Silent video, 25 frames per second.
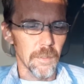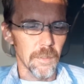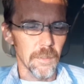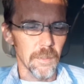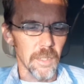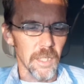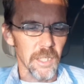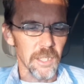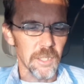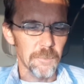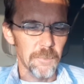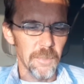
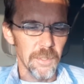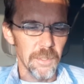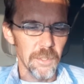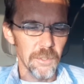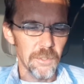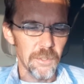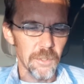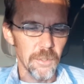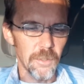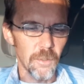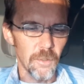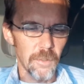
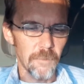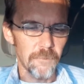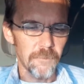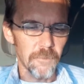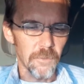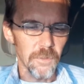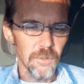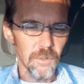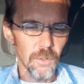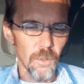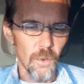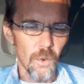Expedition
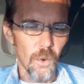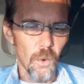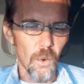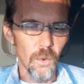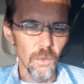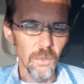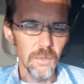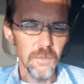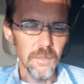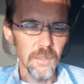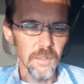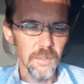Everest
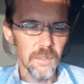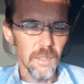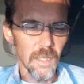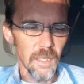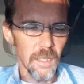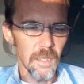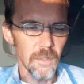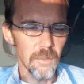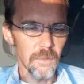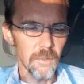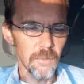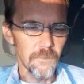holds the
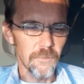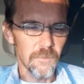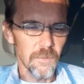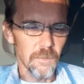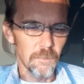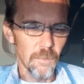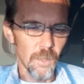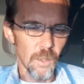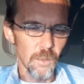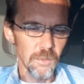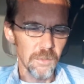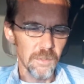title of the
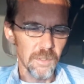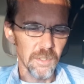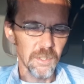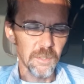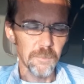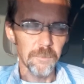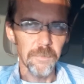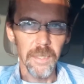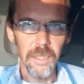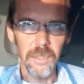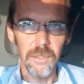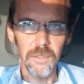most
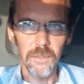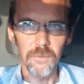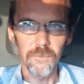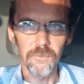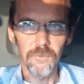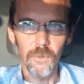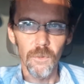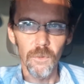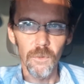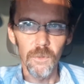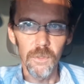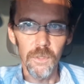expensive
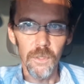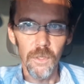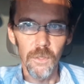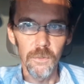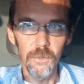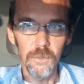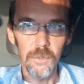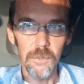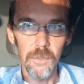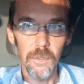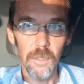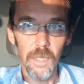roller
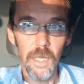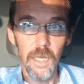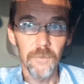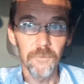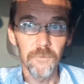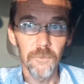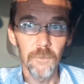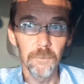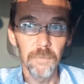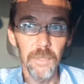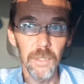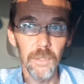coaster
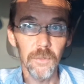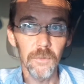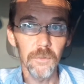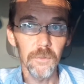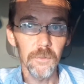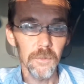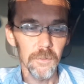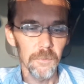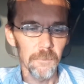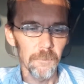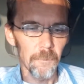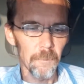ever
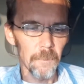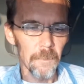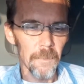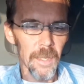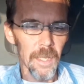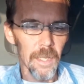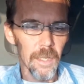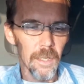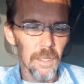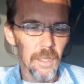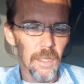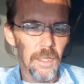built.
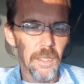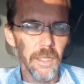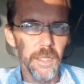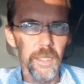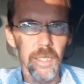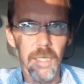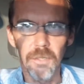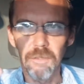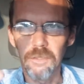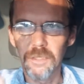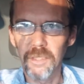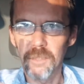
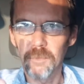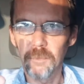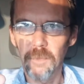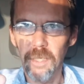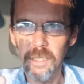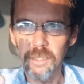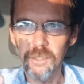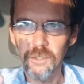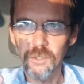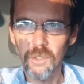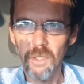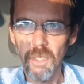Now, this
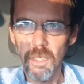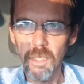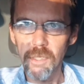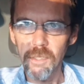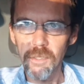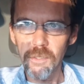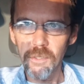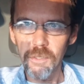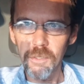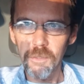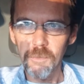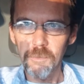might
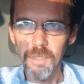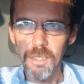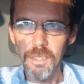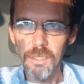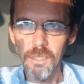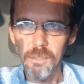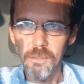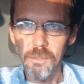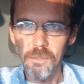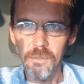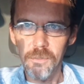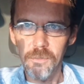change
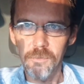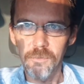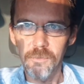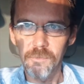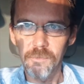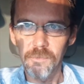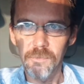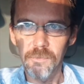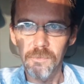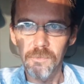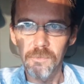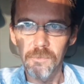because
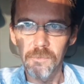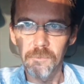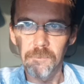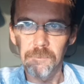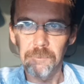of